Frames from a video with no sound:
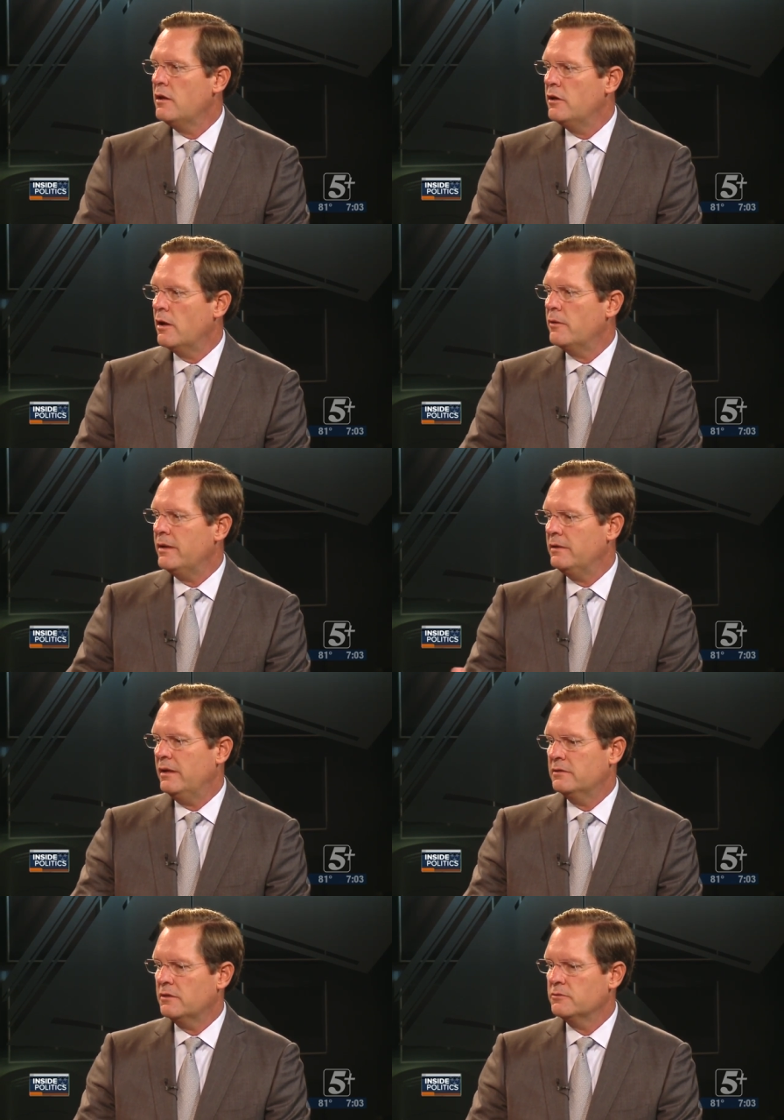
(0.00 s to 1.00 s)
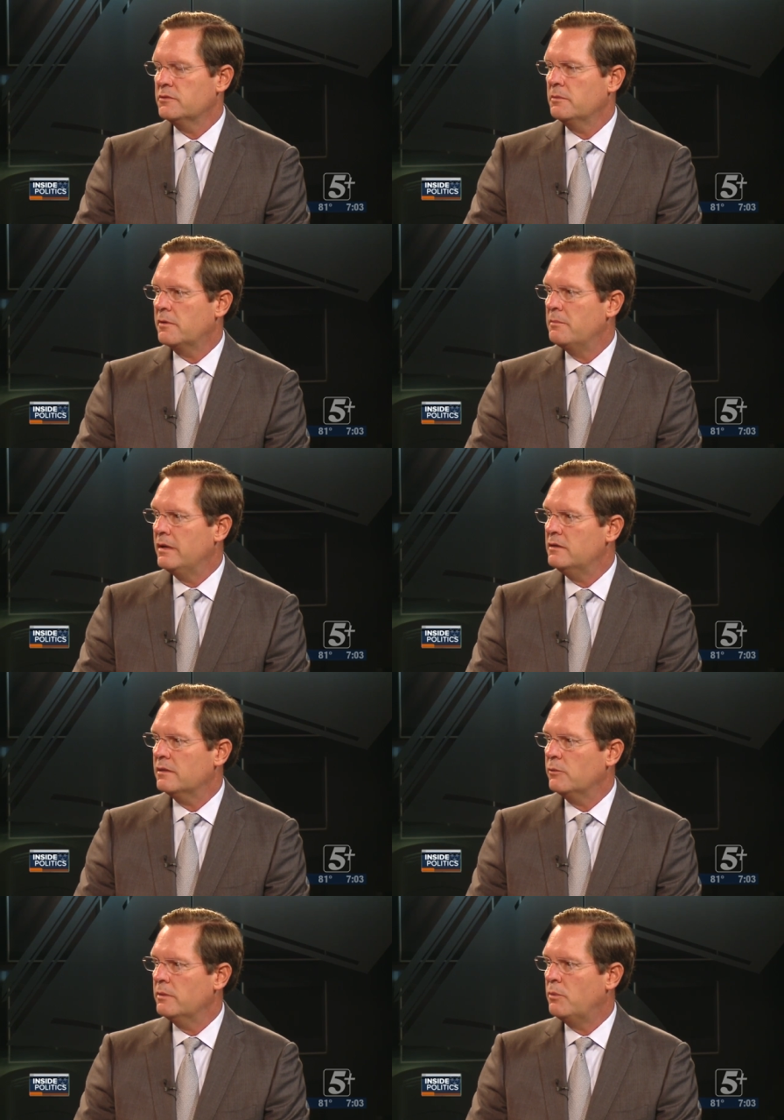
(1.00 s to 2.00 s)
you know, he is on some committees
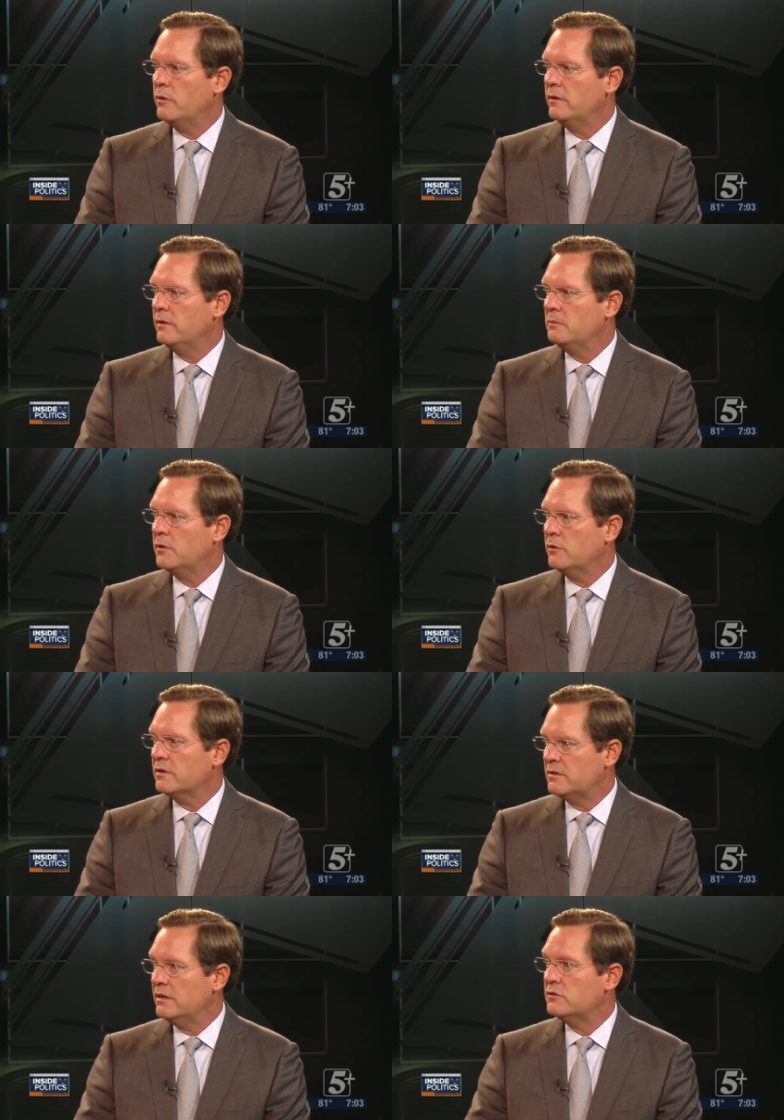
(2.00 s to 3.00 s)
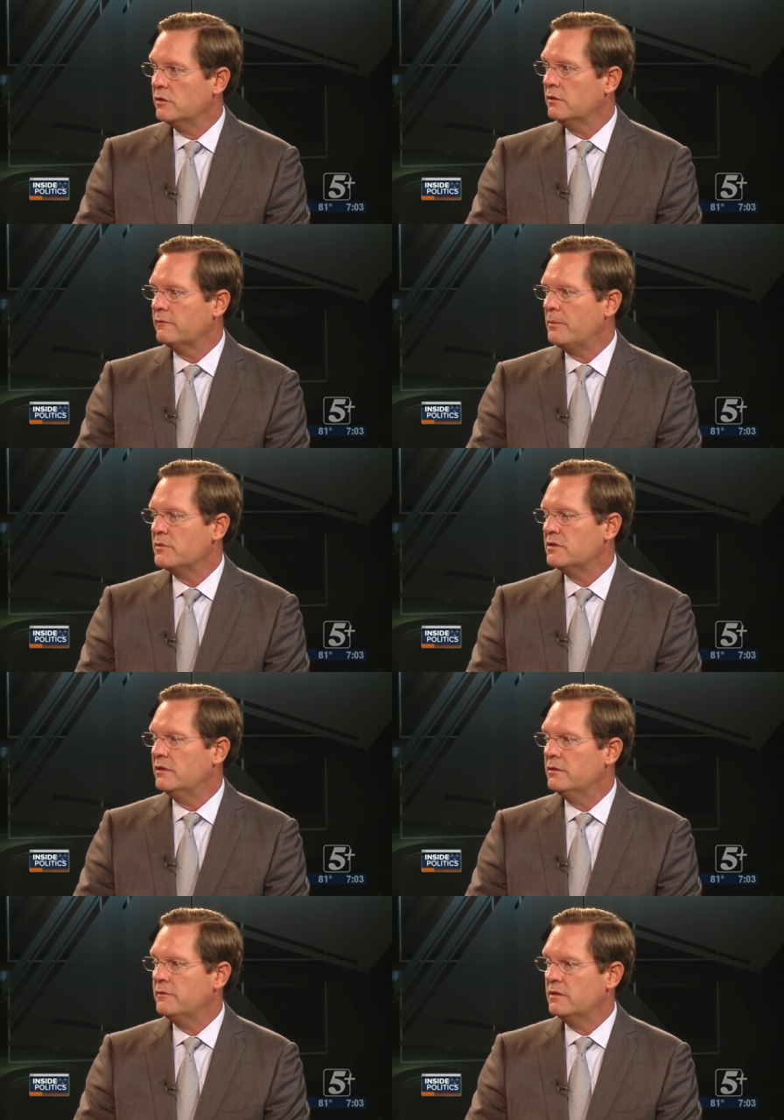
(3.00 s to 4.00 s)
that we appointed him to because he's still a
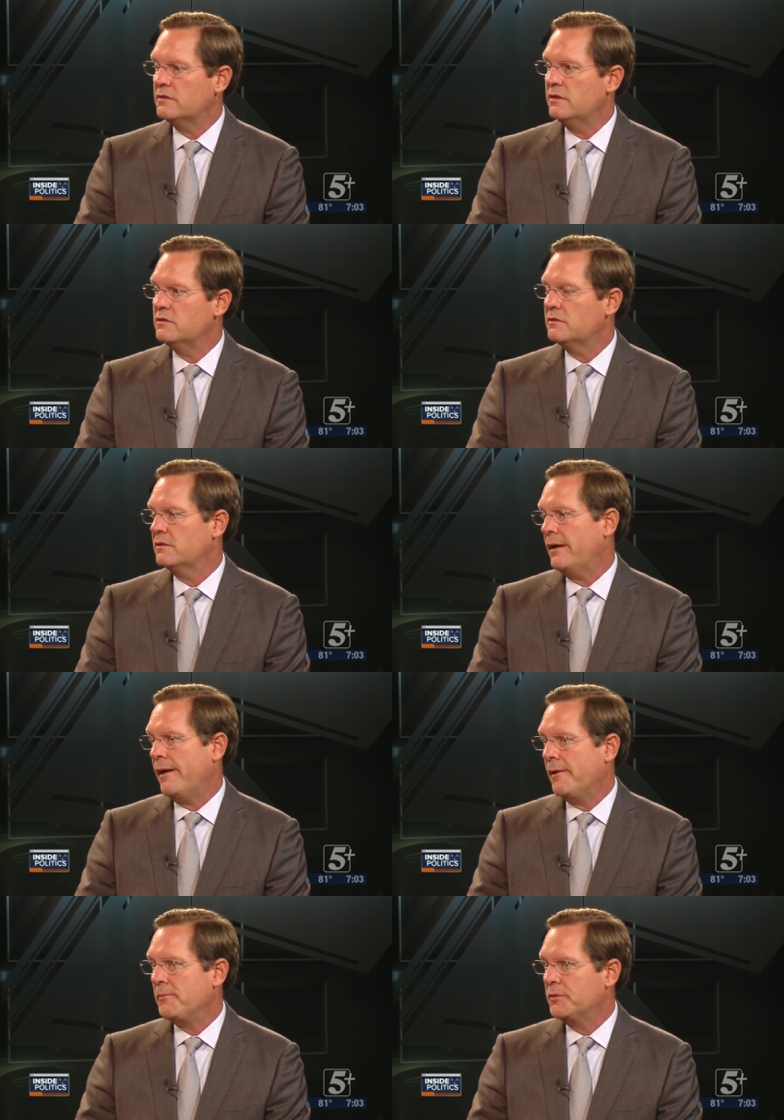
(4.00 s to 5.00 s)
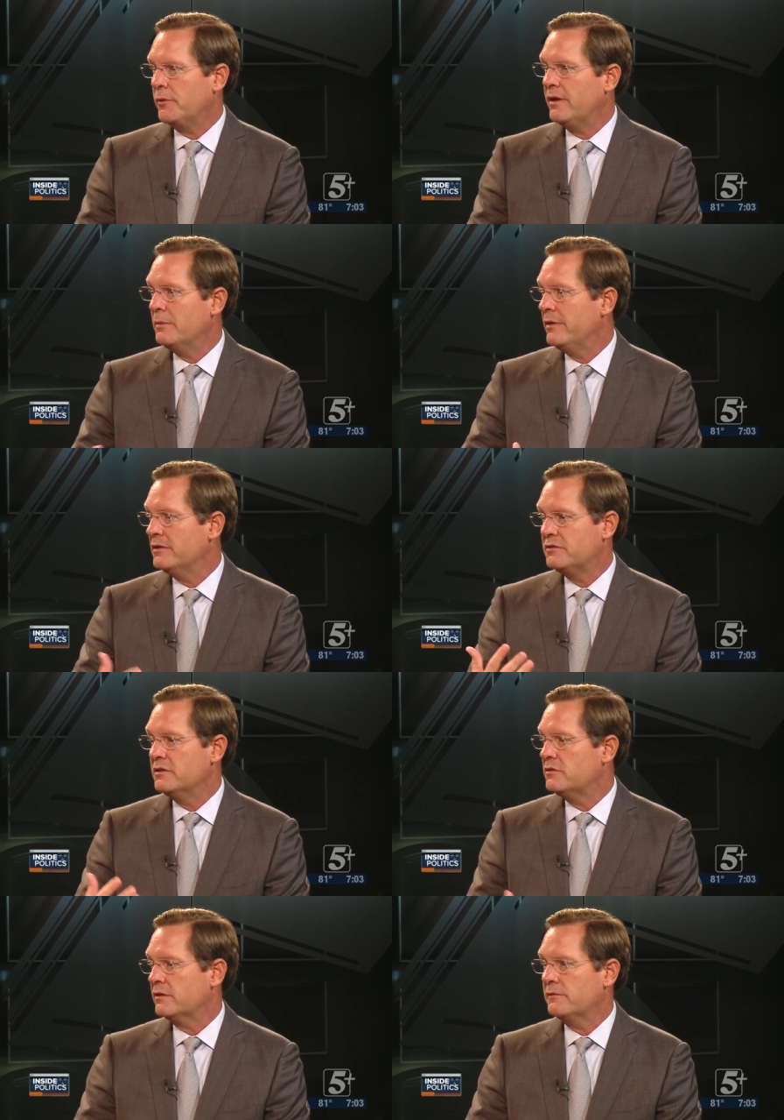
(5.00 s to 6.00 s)
representative, and it's his um, between him and his
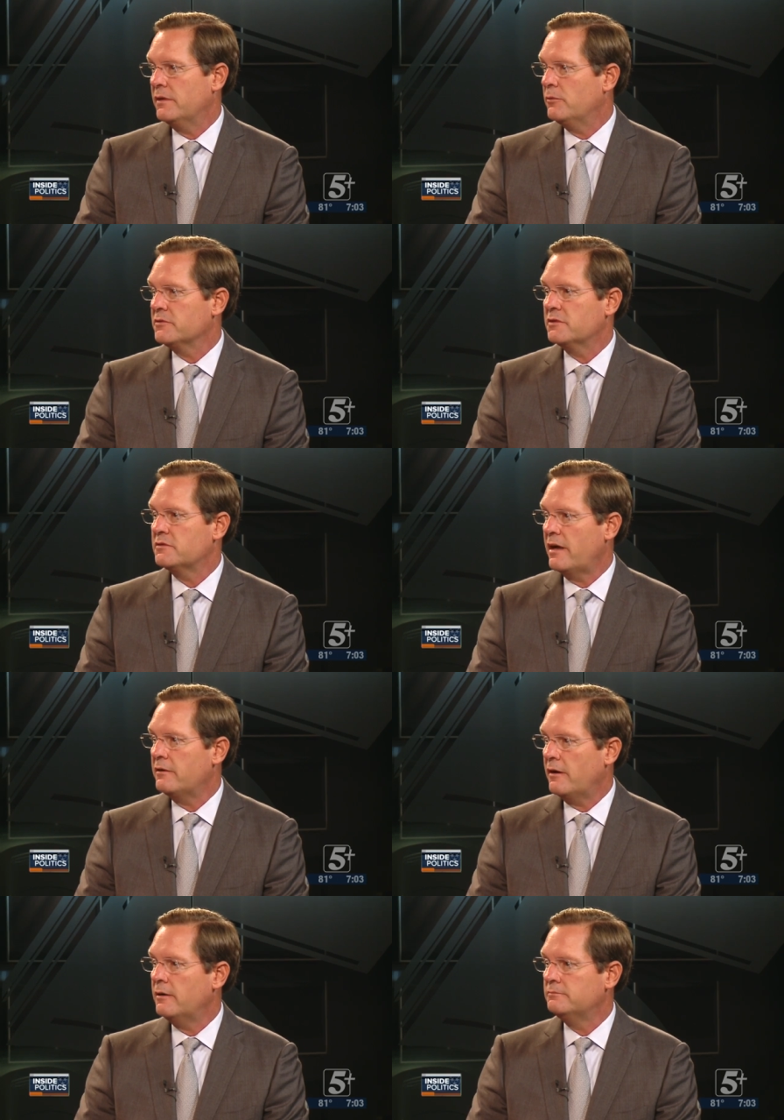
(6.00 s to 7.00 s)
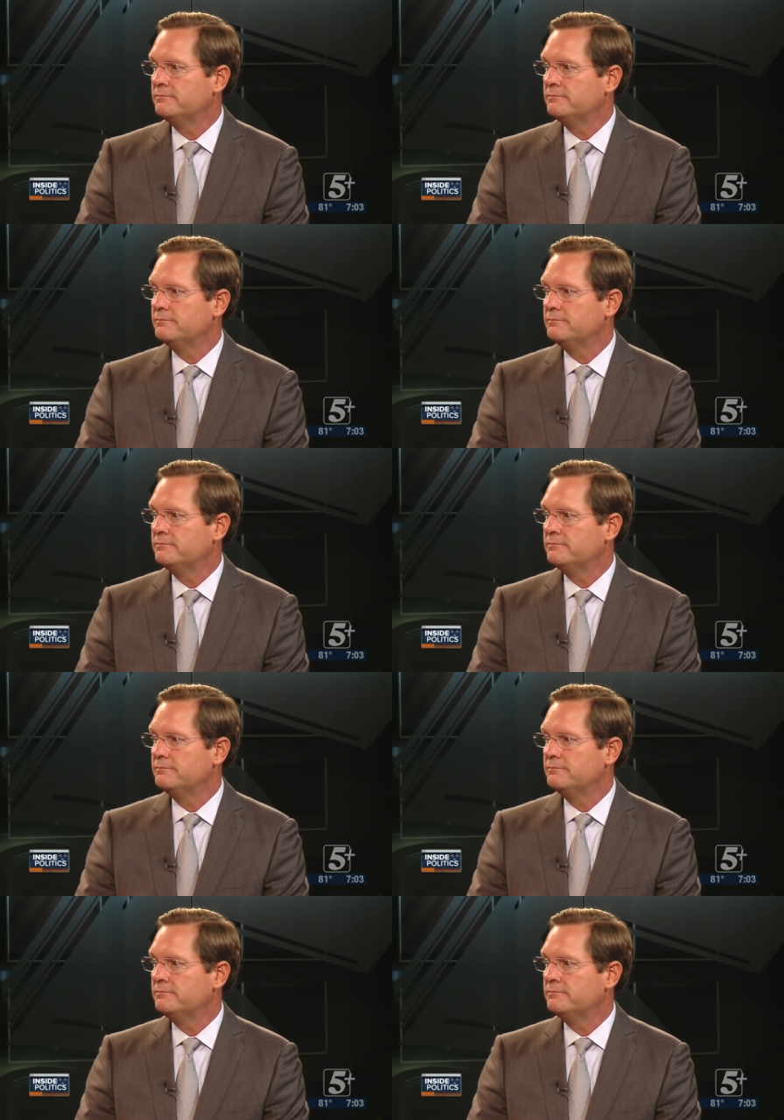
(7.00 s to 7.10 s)
district if he wants to stay or not. So